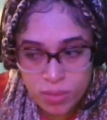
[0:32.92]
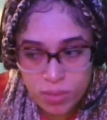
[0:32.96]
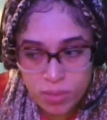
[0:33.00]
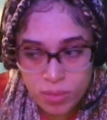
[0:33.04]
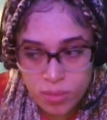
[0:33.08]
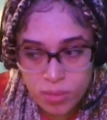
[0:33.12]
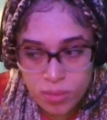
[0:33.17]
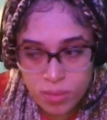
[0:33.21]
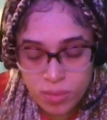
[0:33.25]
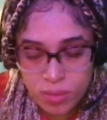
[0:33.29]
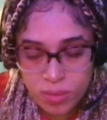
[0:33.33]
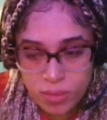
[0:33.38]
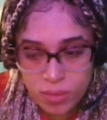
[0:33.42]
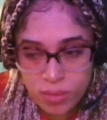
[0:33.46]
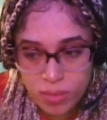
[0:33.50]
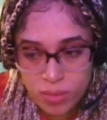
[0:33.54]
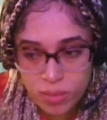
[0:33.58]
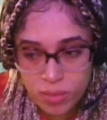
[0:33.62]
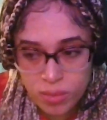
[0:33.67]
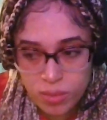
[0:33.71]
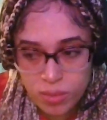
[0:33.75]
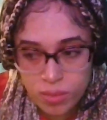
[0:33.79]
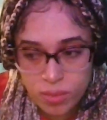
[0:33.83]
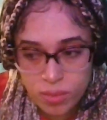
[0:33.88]

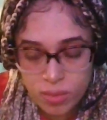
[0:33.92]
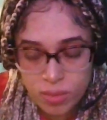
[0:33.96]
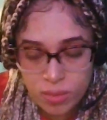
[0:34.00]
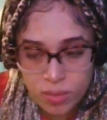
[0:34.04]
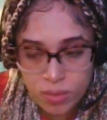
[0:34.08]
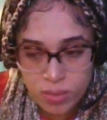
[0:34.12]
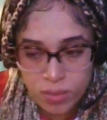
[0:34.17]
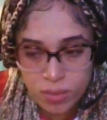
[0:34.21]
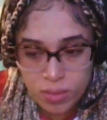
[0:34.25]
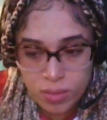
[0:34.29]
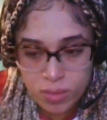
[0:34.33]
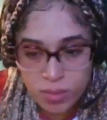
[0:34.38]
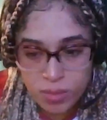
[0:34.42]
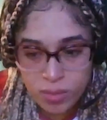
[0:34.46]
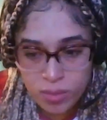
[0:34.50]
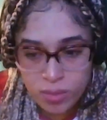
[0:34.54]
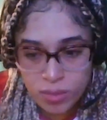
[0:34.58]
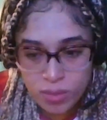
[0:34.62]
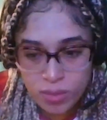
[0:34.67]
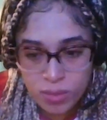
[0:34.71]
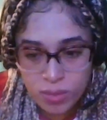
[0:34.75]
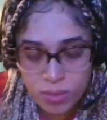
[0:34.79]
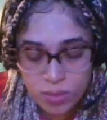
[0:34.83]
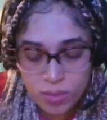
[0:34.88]

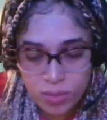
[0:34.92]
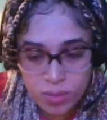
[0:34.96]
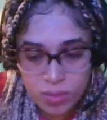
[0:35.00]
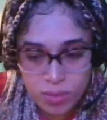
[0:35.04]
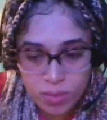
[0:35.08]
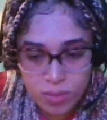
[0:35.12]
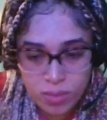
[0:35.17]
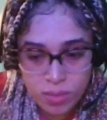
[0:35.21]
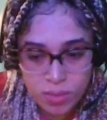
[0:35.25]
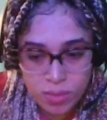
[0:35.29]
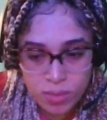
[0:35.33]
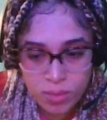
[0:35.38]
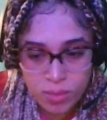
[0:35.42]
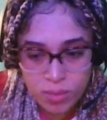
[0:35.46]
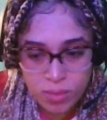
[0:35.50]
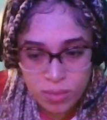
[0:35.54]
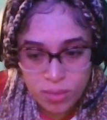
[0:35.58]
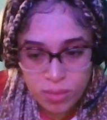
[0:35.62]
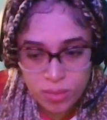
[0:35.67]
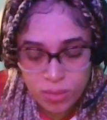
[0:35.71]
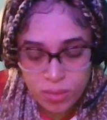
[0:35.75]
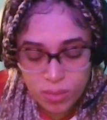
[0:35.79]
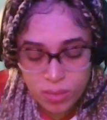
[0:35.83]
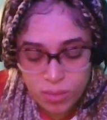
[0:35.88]

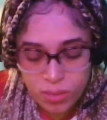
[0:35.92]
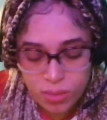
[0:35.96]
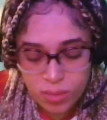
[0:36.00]
[no speech]